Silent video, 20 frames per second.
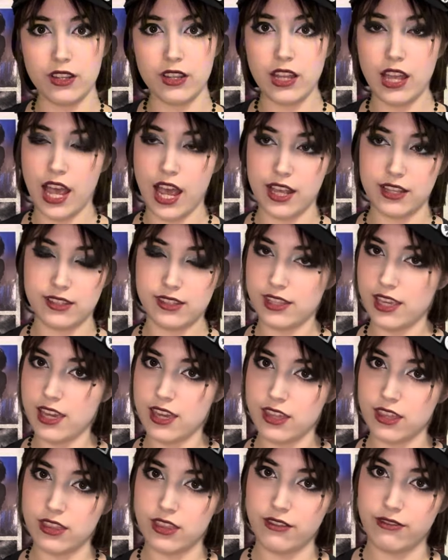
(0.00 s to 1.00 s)
has
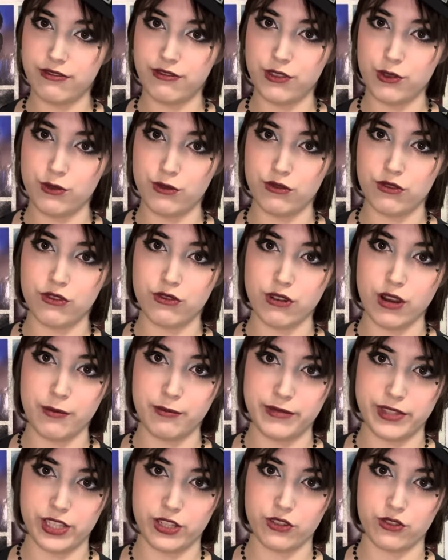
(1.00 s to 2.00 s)
like the food
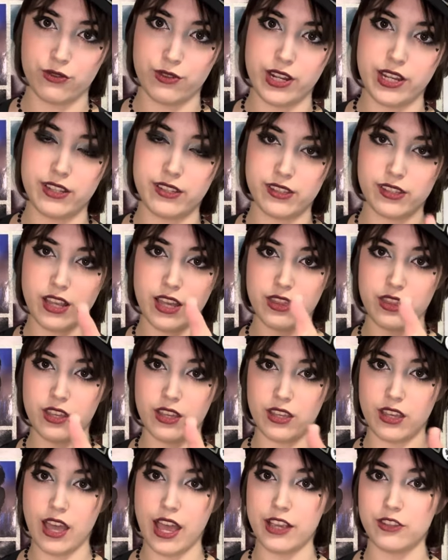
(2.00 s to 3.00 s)
crumbs and grease and
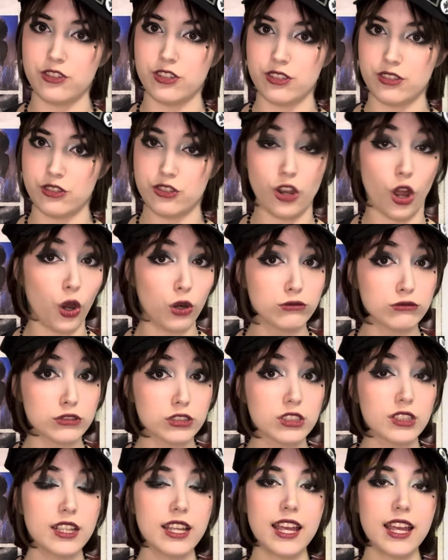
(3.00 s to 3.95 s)
the edges don't.